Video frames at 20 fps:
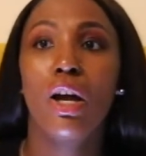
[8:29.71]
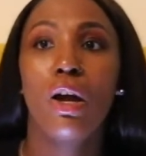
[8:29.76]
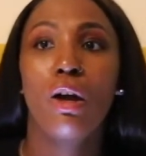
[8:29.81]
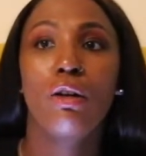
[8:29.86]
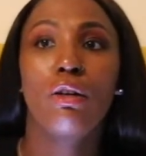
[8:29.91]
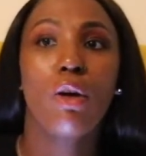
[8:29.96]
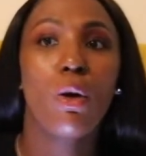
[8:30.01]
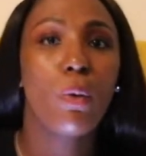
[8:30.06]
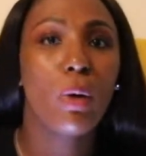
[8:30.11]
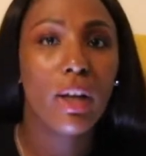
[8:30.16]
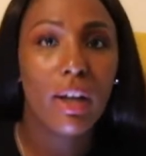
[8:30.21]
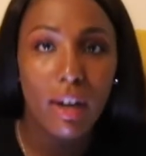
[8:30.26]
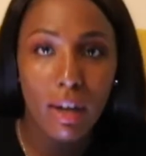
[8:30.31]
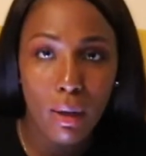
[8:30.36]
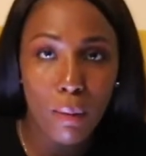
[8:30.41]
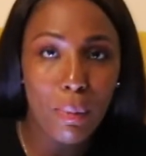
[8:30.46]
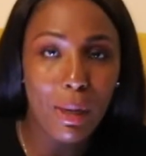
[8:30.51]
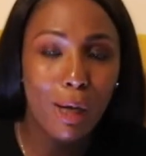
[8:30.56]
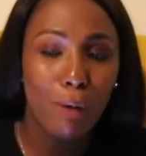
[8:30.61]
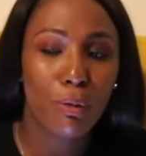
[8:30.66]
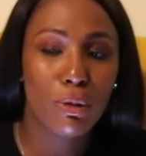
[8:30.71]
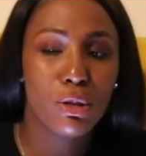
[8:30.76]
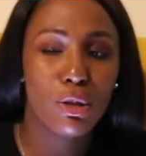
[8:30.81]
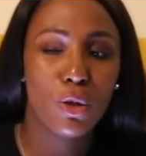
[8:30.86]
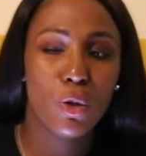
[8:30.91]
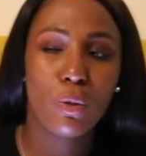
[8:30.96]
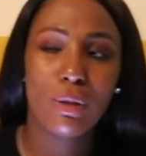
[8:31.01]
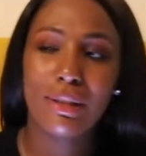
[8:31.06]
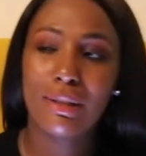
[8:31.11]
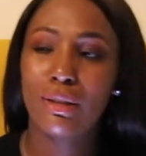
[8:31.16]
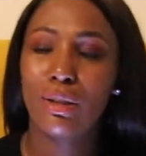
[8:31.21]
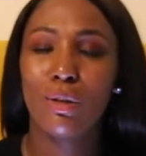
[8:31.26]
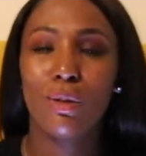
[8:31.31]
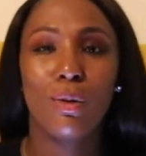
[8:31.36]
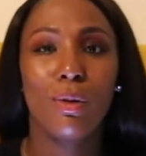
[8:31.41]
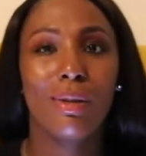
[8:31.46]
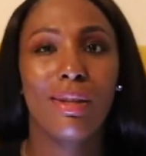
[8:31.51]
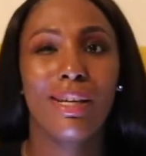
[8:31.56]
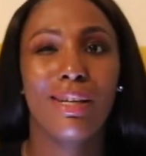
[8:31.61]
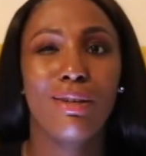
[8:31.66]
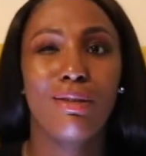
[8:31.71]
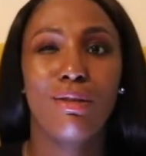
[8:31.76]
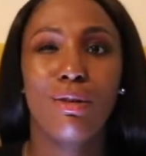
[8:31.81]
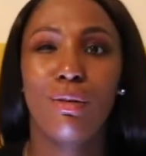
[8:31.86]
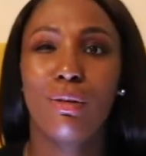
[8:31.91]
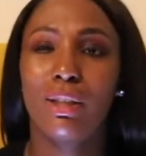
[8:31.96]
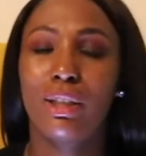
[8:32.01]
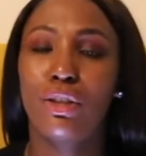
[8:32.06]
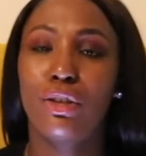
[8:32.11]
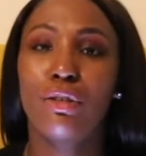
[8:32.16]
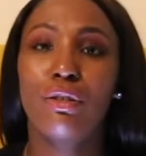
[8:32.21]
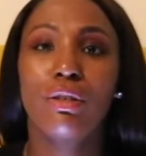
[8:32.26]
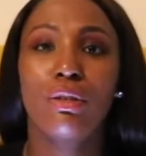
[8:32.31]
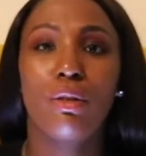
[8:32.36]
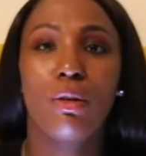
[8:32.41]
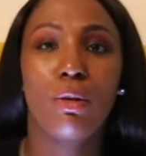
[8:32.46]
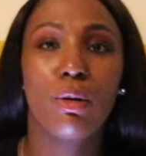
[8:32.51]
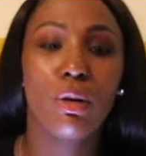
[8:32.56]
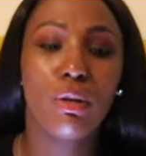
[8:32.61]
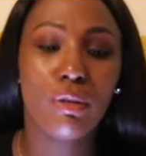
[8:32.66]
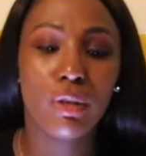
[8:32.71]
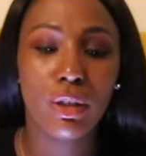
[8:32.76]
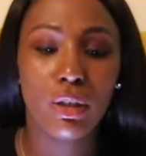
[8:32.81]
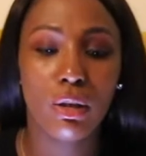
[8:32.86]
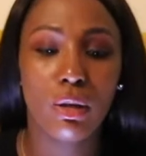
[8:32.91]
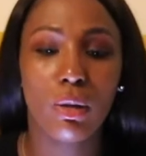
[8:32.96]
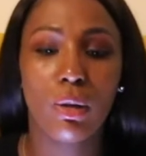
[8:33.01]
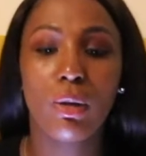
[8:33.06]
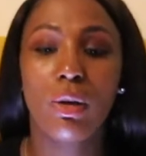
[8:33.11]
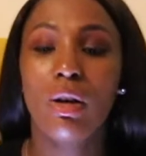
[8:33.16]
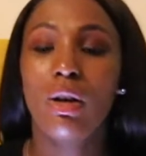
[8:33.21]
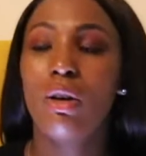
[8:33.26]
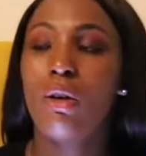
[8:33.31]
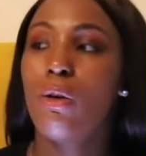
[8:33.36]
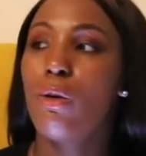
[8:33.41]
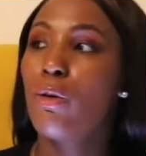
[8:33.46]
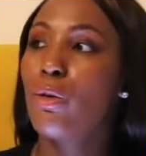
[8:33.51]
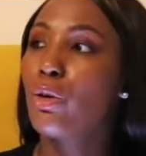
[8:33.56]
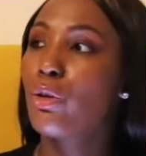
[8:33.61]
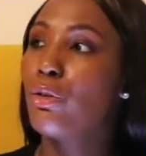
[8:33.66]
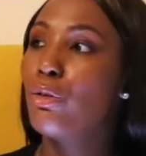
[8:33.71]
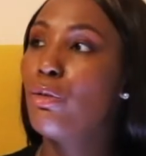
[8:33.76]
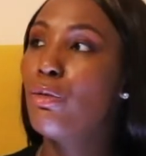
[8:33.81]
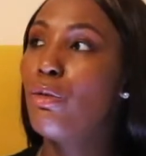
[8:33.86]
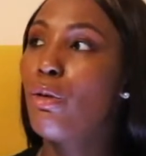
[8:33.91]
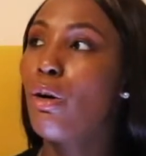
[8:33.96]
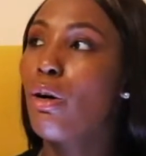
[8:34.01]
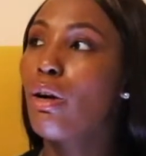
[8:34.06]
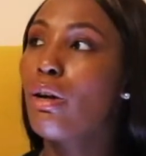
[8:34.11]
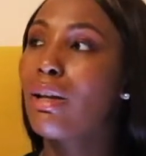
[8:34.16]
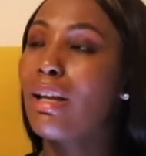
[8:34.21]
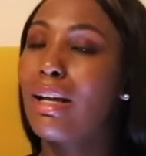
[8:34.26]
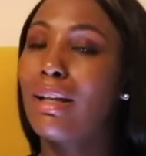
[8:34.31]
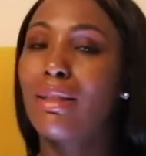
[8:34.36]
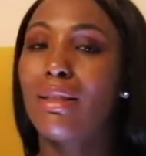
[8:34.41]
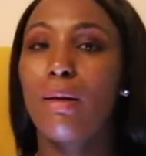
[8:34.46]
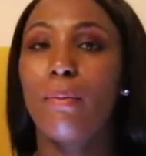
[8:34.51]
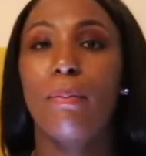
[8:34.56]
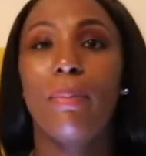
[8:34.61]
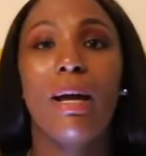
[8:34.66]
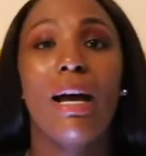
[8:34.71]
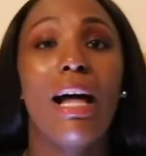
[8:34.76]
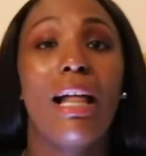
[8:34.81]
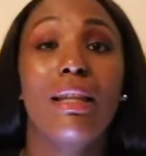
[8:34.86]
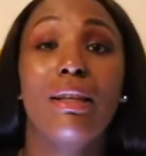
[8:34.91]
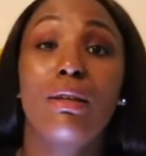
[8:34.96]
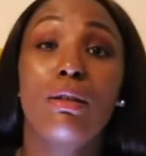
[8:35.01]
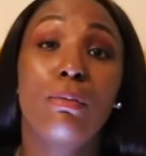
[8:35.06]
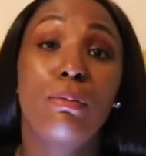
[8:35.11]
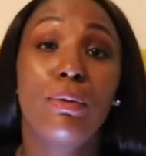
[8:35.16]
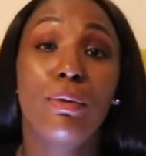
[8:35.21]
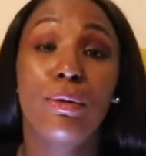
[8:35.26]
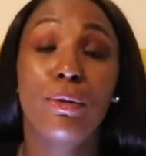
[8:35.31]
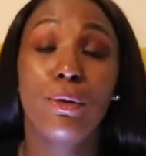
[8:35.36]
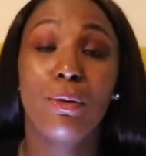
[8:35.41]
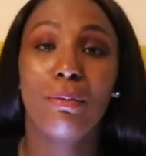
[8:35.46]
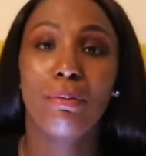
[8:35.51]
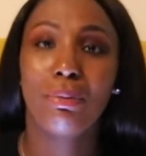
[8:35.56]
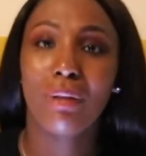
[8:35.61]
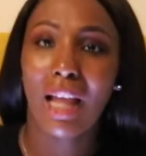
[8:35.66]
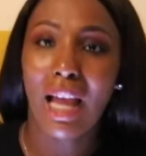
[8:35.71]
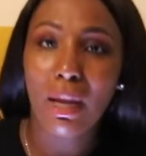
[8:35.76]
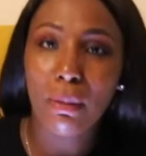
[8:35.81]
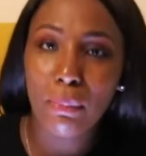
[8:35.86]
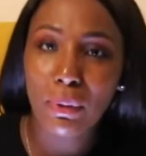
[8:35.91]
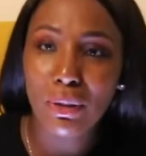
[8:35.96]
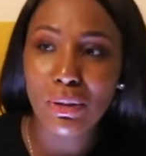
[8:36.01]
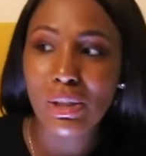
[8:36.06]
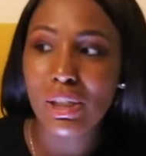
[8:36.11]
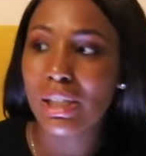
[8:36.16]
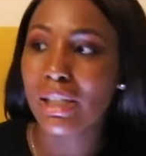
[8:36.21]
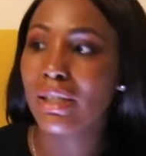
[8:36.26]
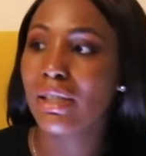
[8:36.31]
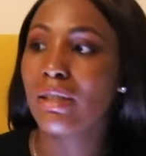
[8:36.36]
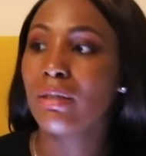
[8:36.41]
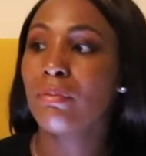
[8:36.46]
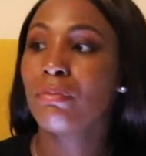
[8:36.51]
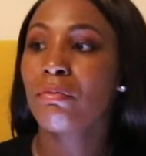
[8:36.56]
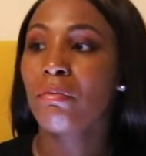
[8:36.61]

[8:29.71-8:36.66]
Growing up, I was always told that, you know, like you're an Oreo or you are like the palatable Black person.